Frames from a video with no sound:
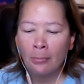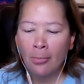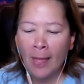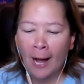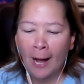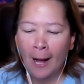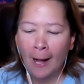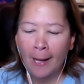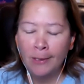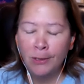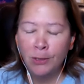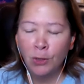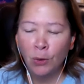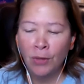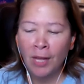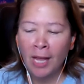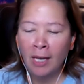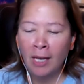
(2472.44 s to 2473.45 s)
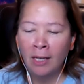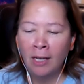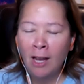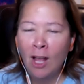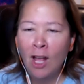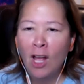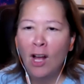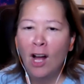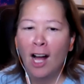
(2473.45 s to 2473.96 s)
Uh, so then
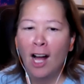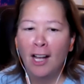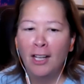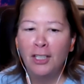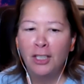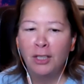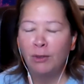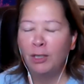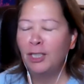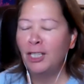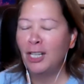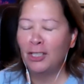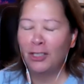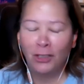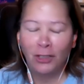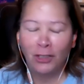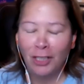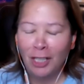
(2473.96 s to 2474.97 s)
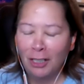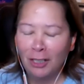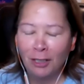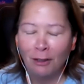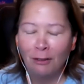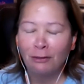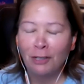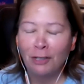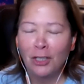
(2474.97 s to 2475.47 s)
uh, she would get get
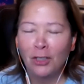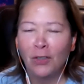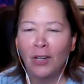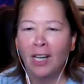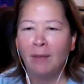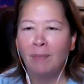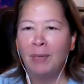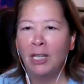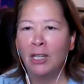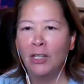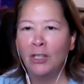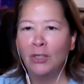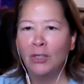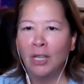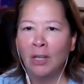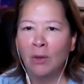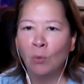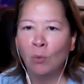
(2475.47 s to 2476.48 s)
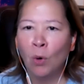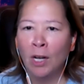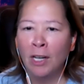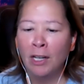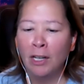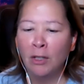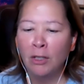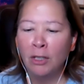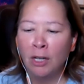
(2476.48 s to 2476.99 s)
so frustrated because in
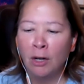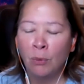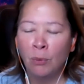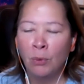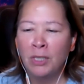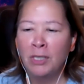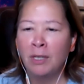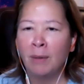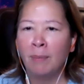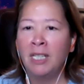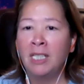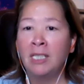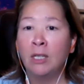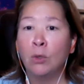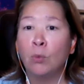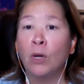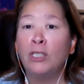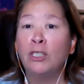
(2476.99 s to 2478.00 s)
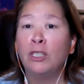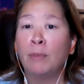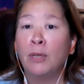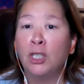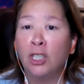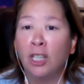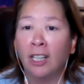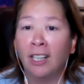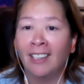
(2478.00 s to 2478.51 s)
one, you know, when somebody says, "What's a
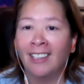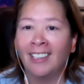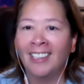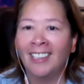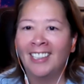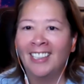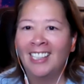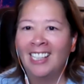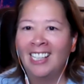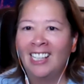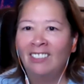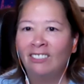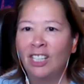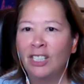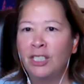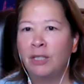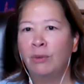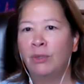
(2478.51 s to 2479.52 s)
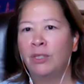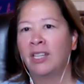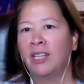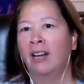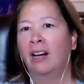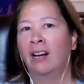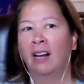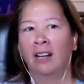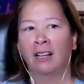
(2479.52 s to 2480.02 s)
Michigana?" Rusty would mm.
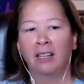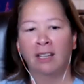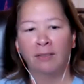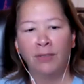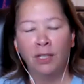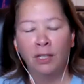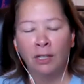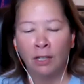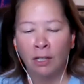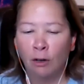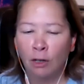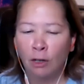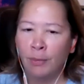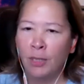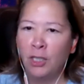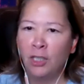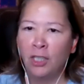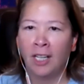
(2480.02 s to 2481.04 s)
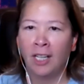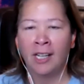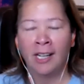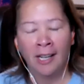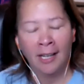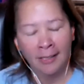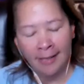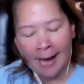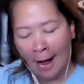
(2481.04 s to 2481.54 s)
say, "Oh, if you don't know what a Michigan
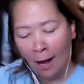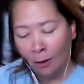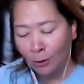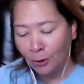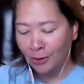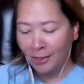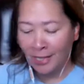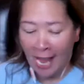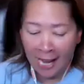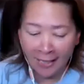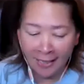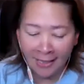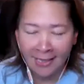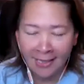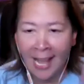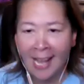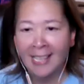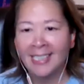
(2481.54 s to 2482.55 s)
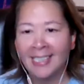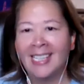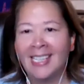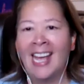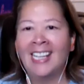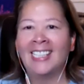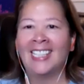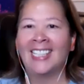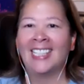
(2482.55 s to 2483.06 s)
is, out next, next,
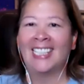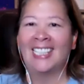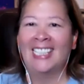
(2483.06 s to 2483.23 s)
next." Yeah.